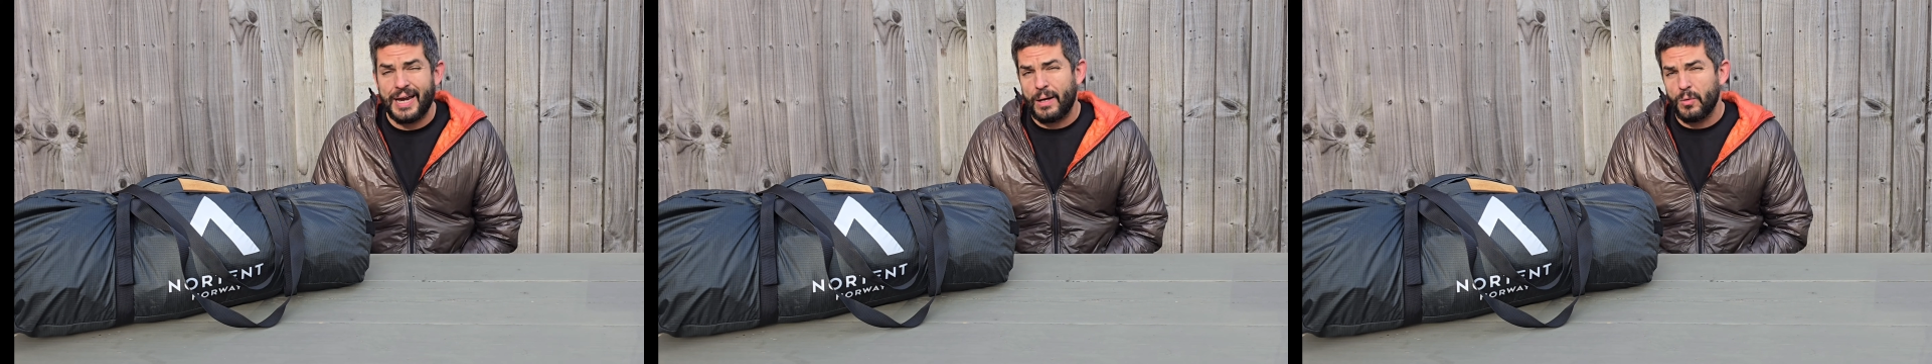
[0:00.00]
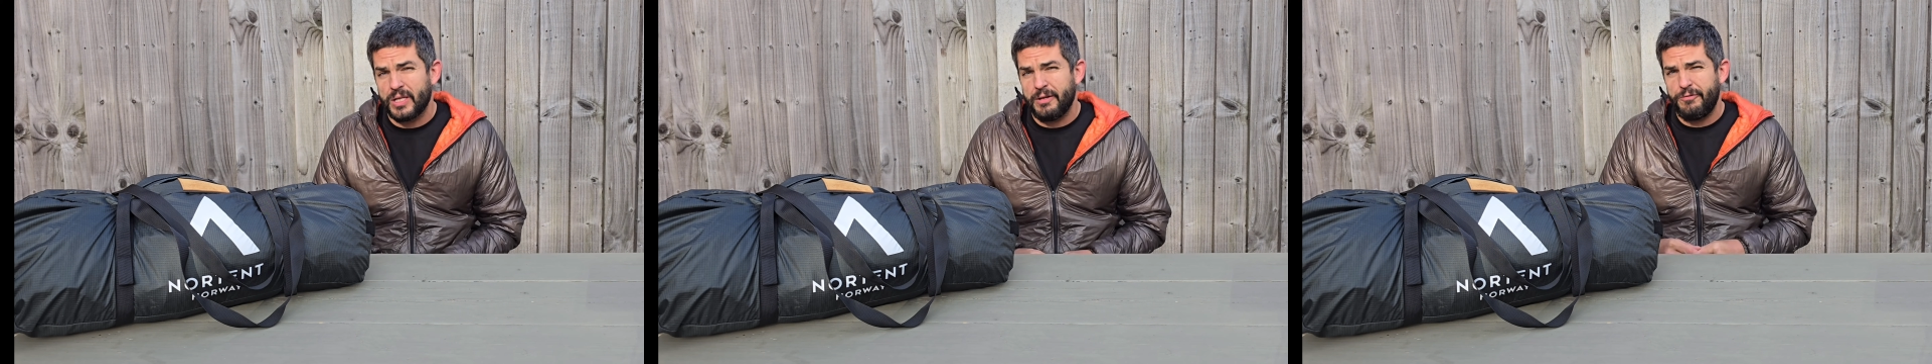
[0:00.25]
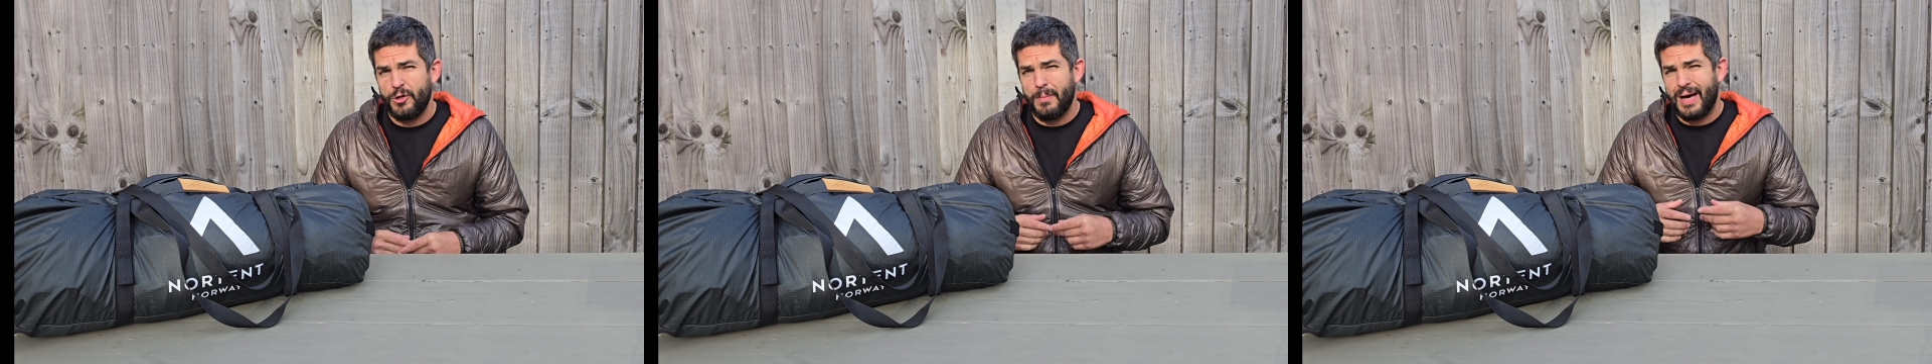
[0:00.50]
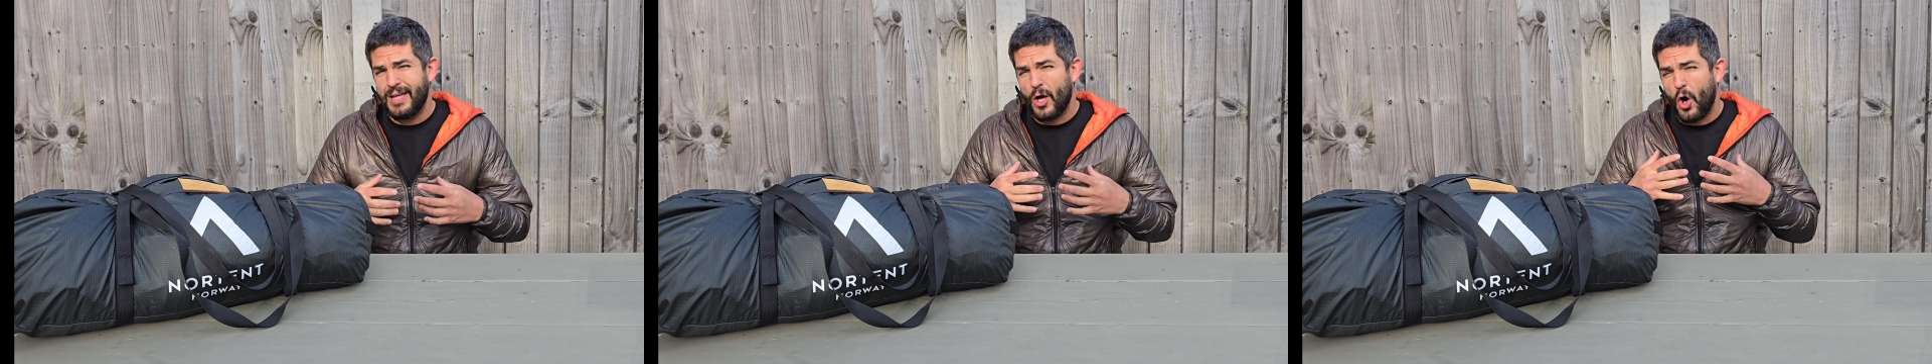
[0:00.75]
and I will give you
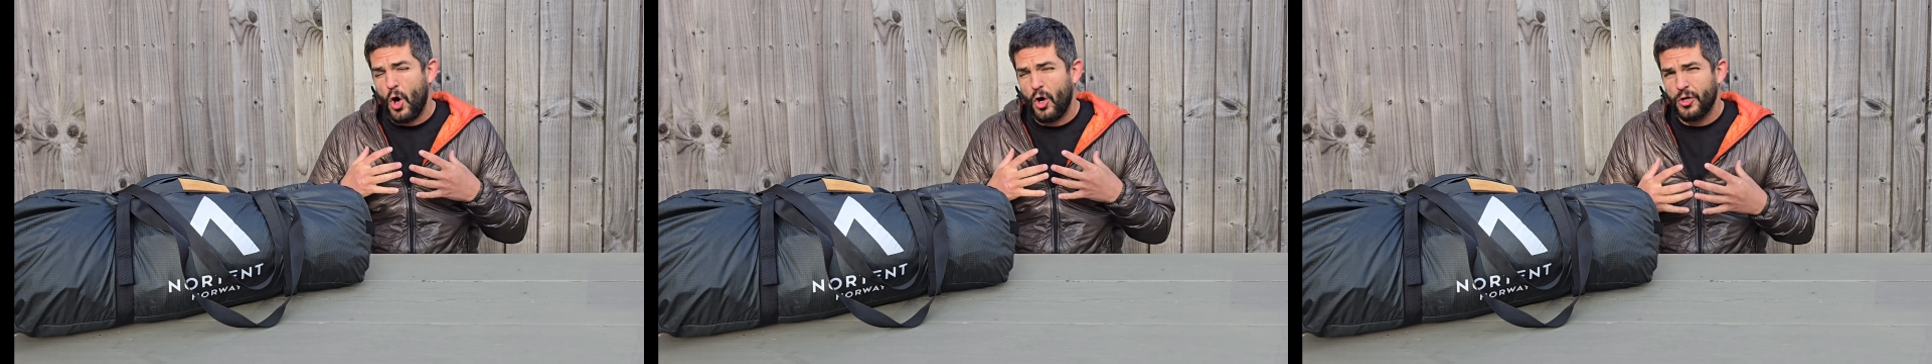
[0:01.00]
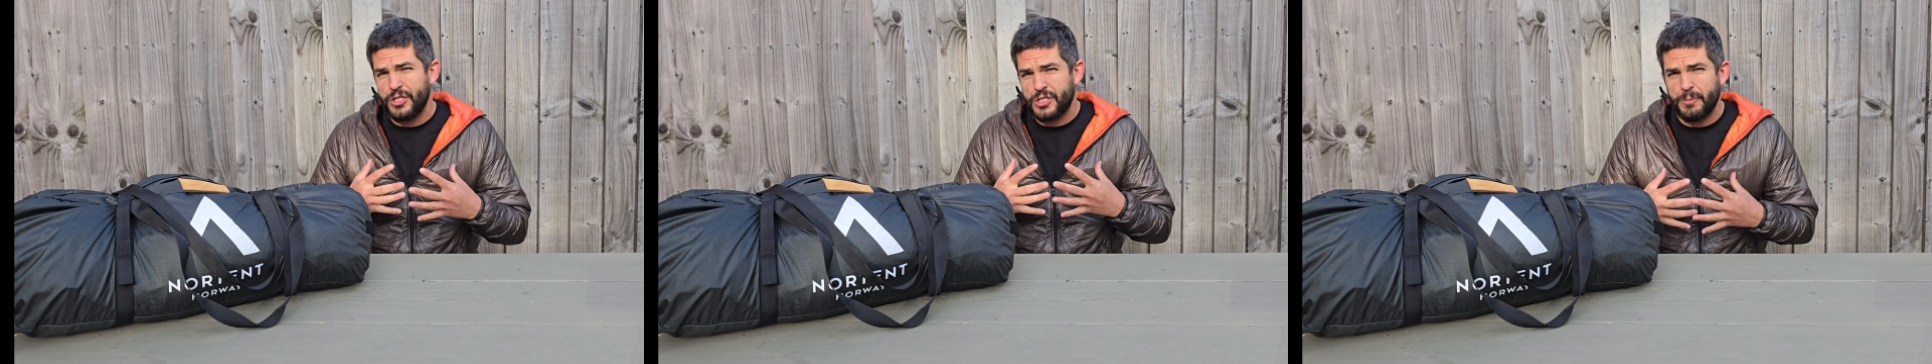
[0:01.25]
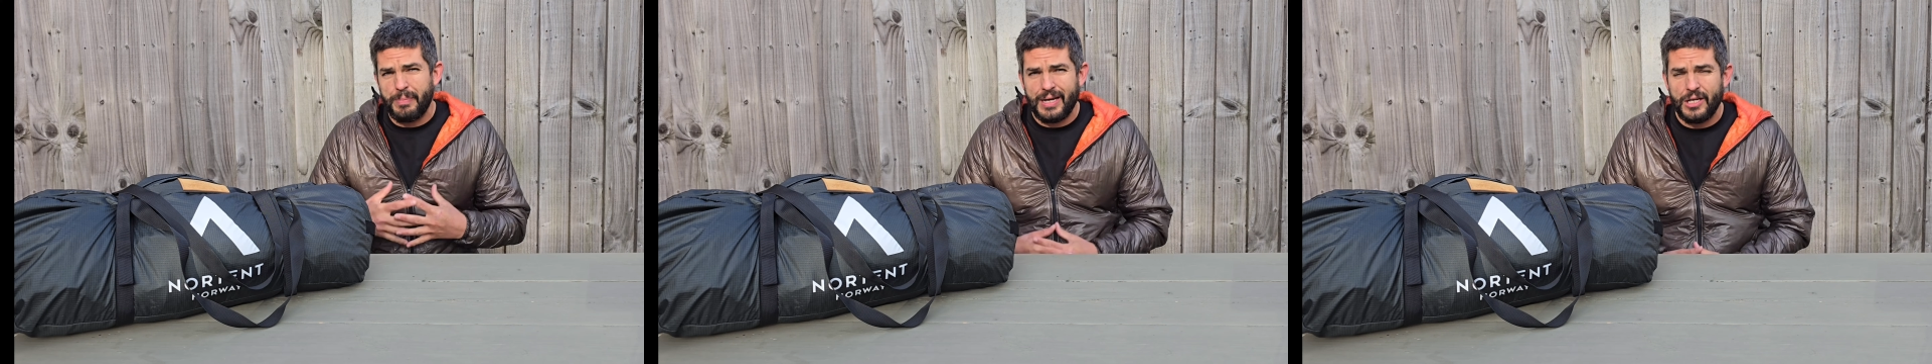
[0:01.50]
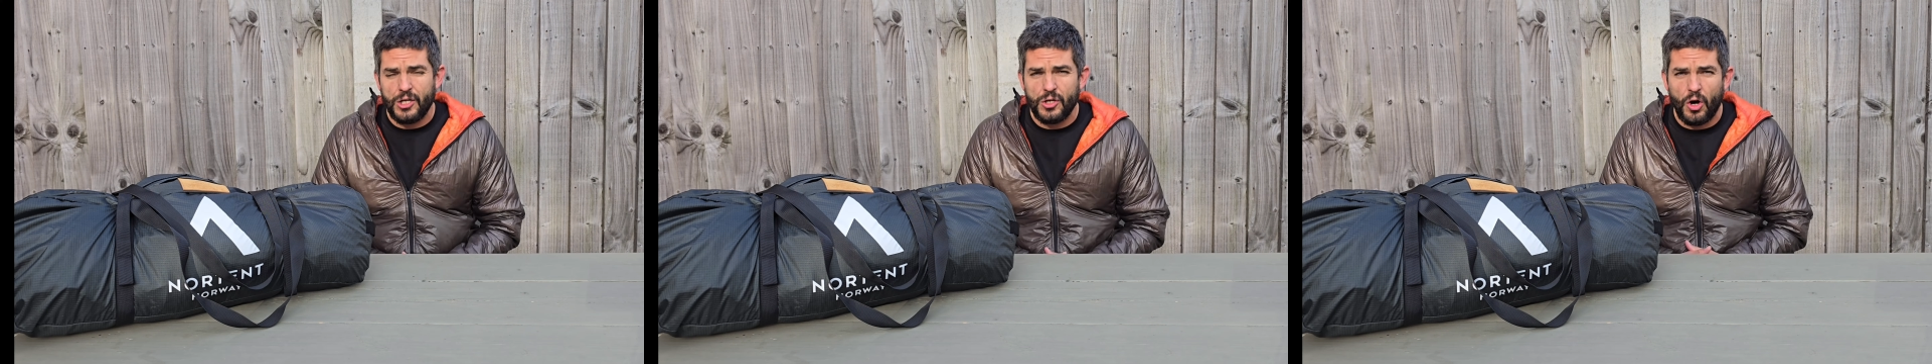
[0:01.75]
my honest
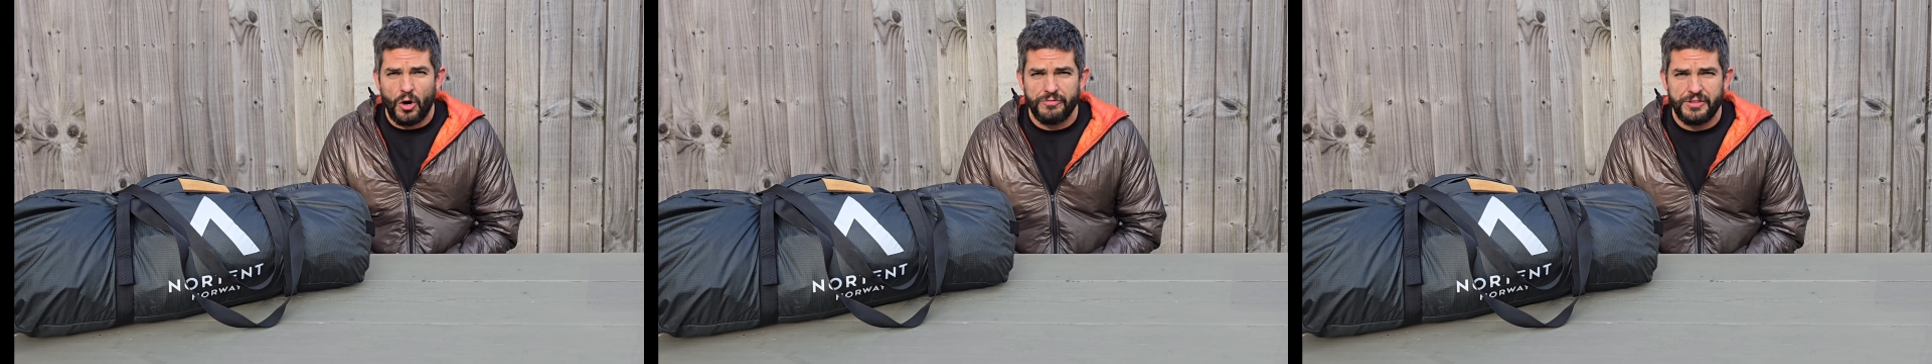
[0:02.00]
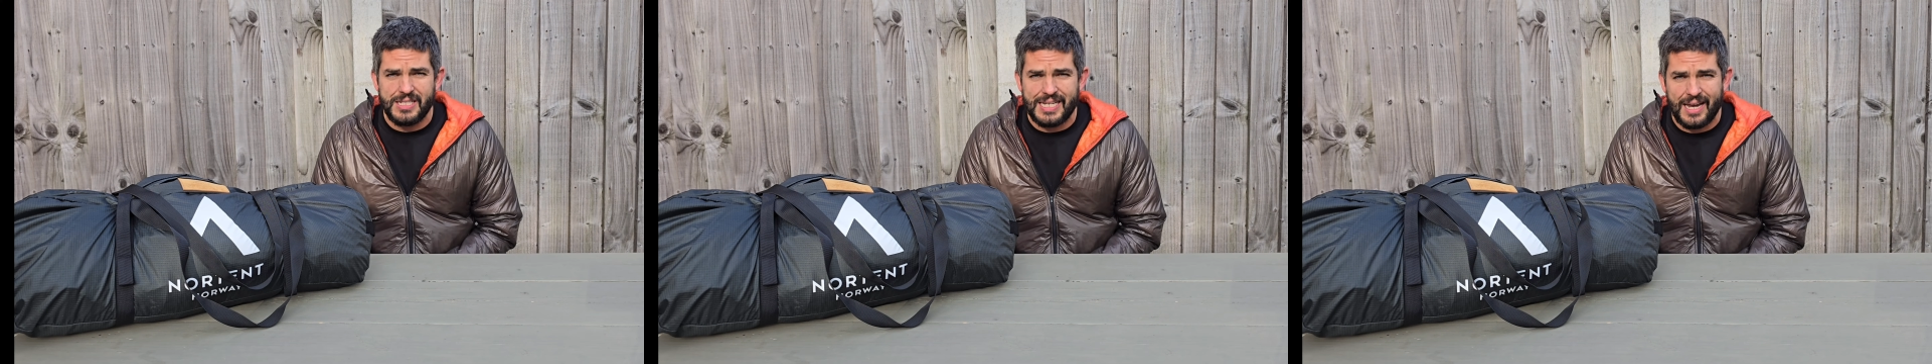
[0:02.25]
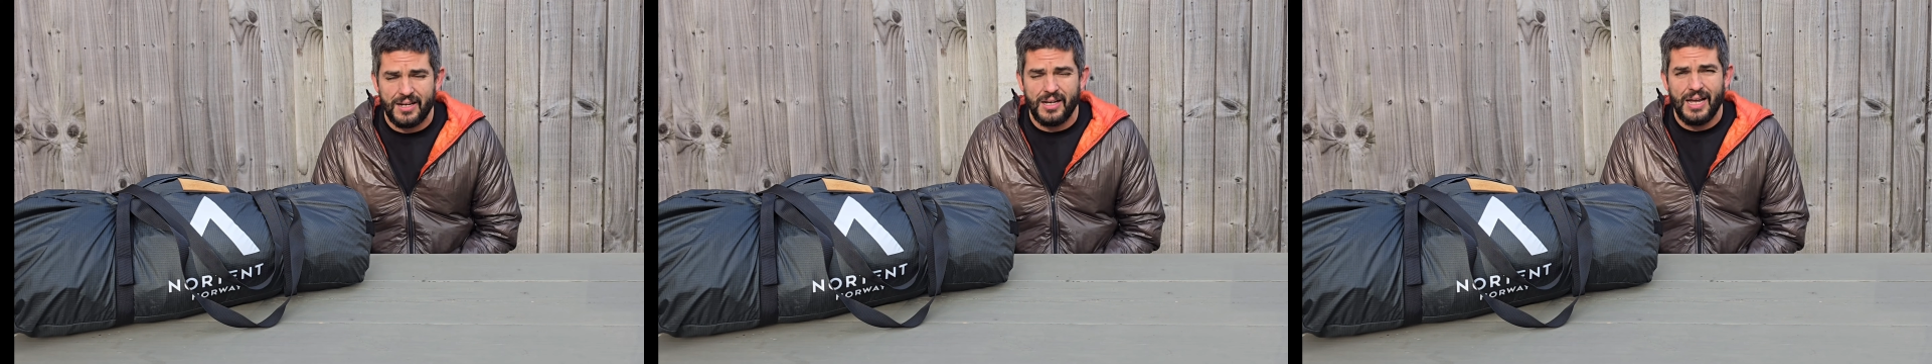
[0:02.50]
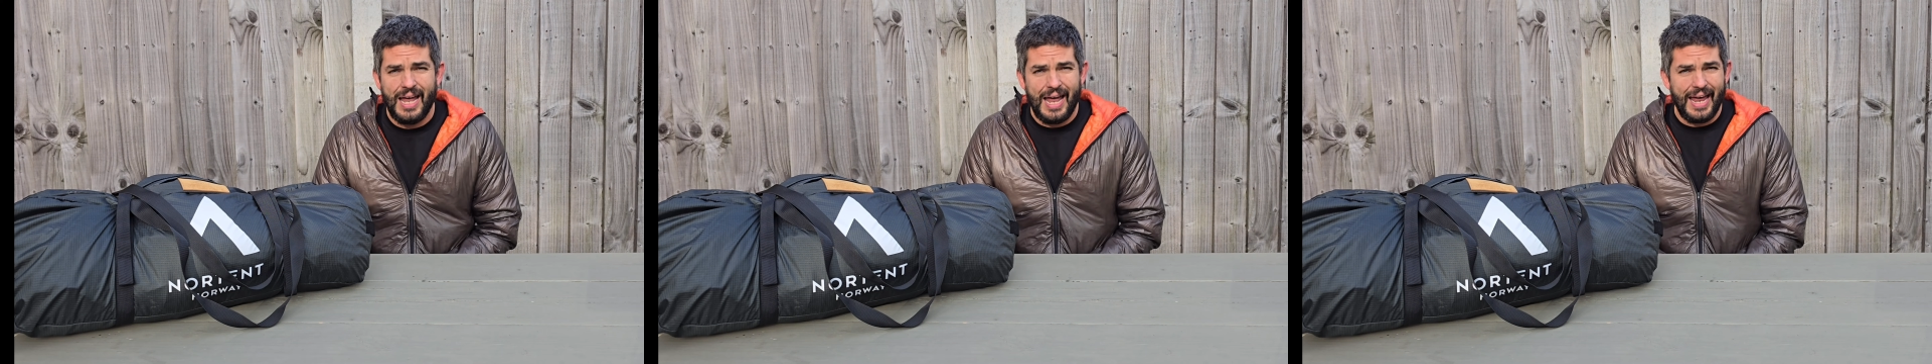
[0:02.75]
opinion of the tent